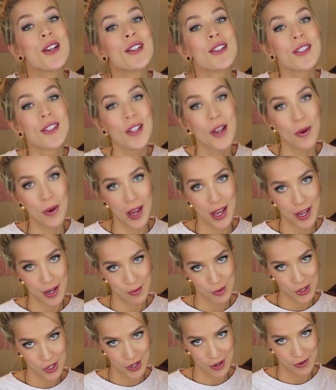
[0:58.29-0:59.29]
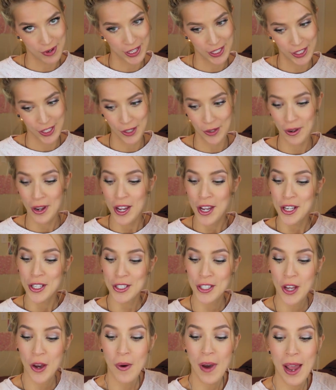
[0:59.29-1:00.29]
So I am showing you.
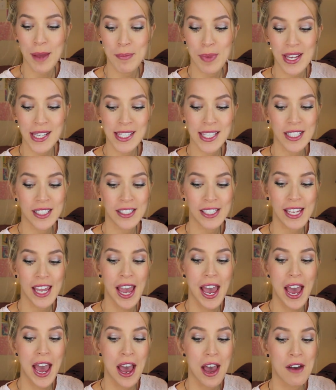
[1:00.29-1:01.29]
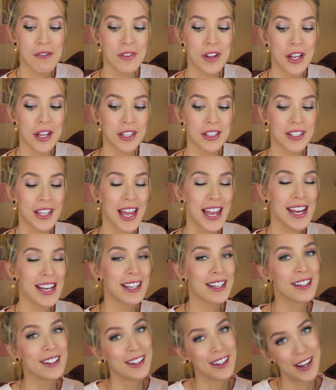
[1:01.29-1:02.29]
So I basically have
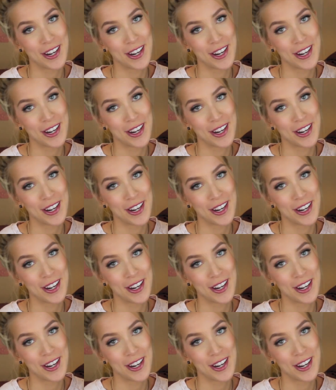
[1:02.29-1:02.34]
like,